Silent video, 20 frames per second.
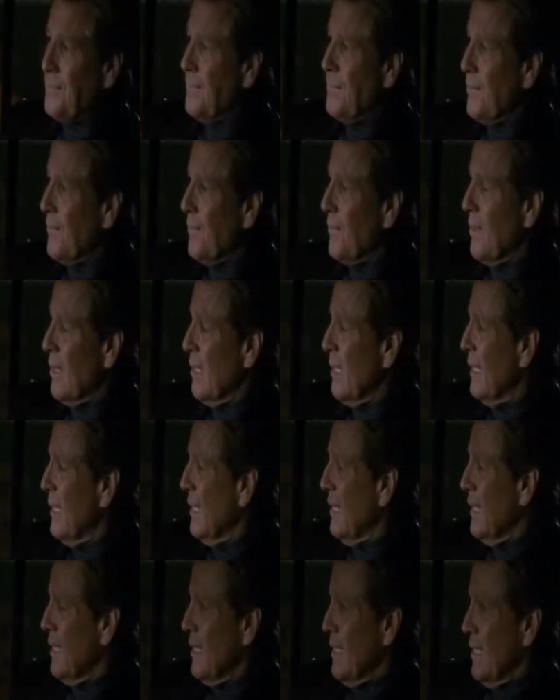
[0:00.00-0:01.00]
the name?
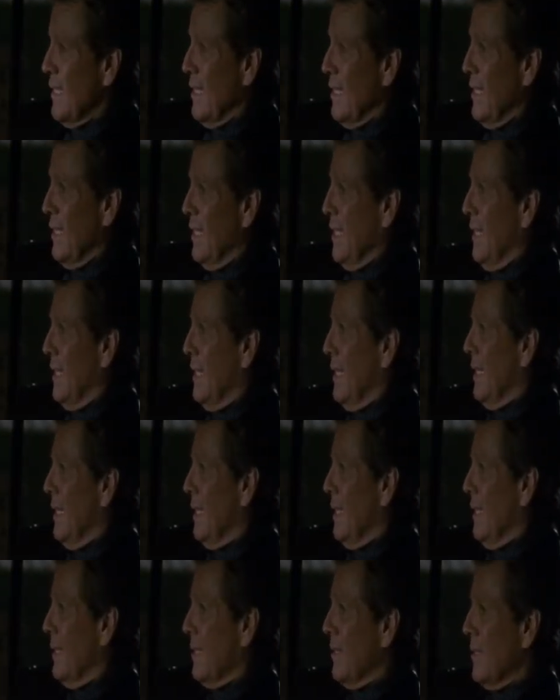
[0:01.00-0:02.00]

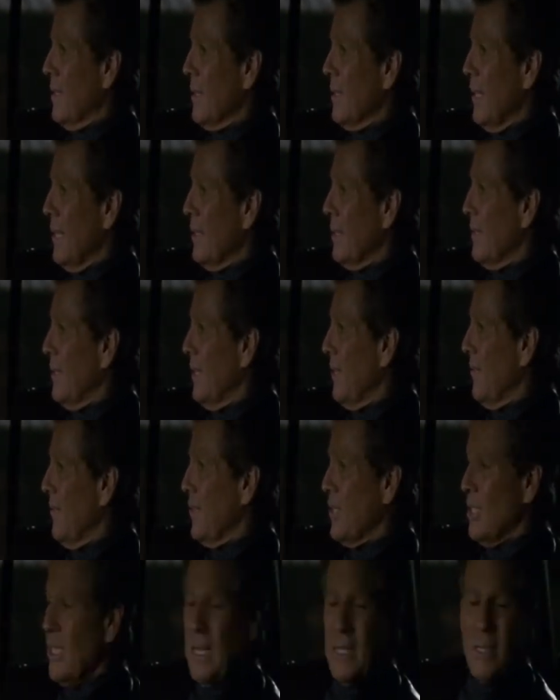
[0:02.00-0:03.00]
This girl got herself
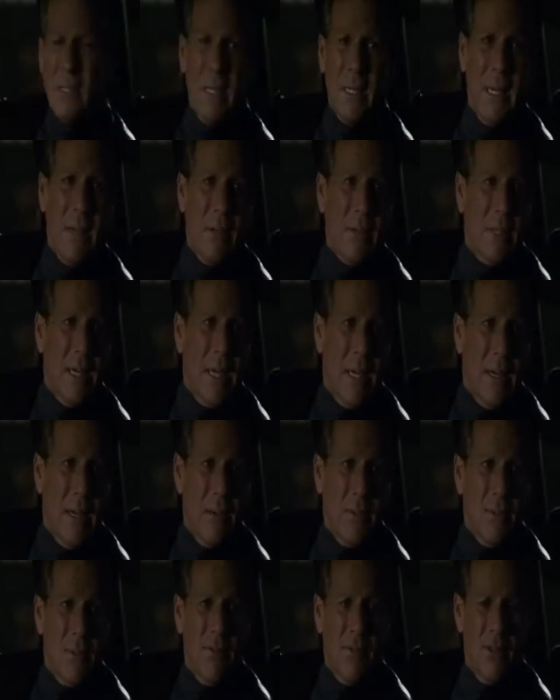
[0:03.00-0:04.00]
in jail
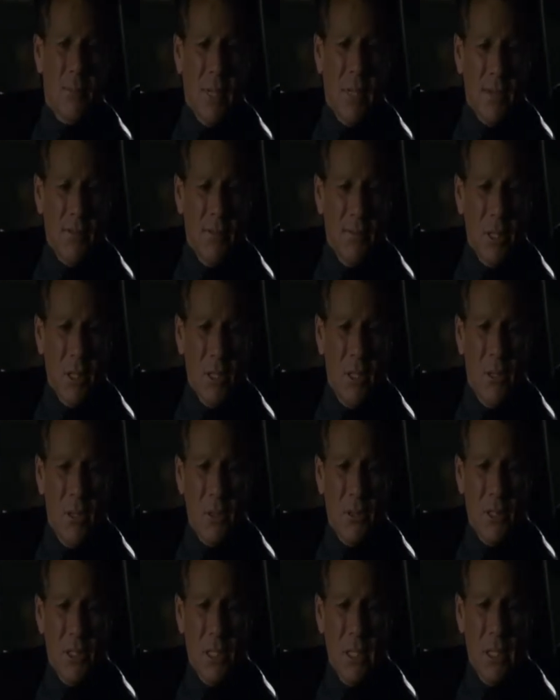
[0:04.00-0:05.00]
downtown. We flew back from the
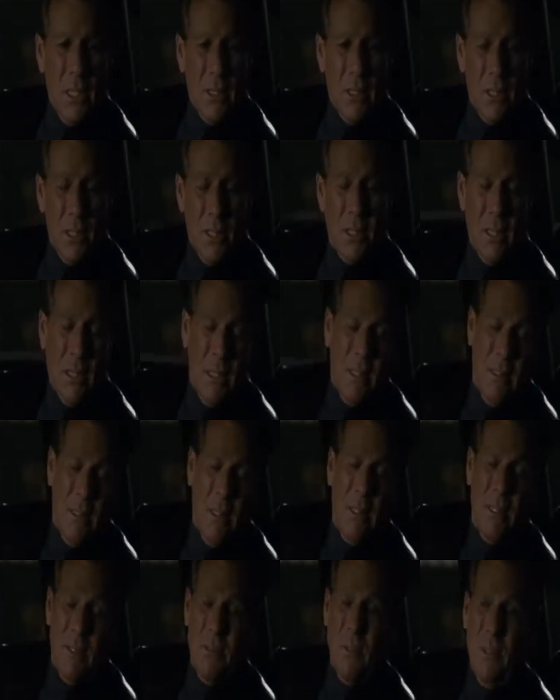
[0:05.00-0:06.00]
coast together. She's a,
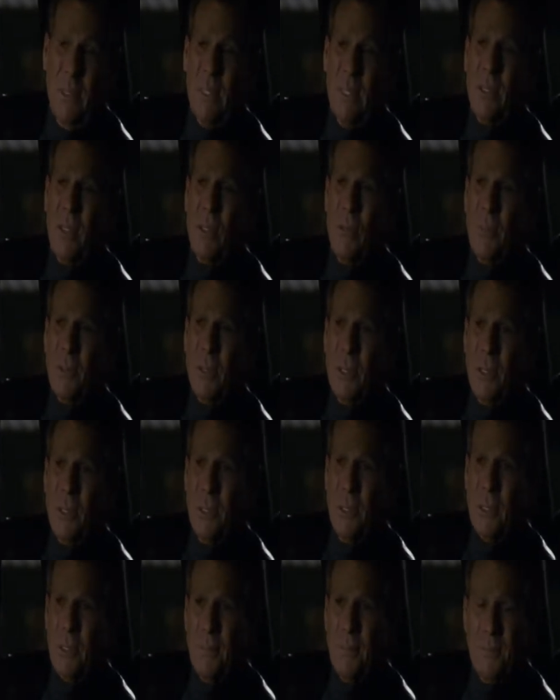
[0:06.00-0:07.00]
she's really a super
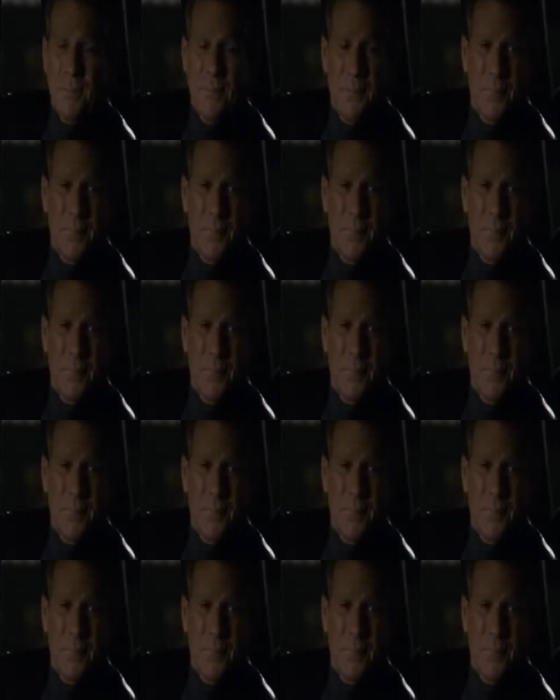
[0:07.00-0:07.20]
girl.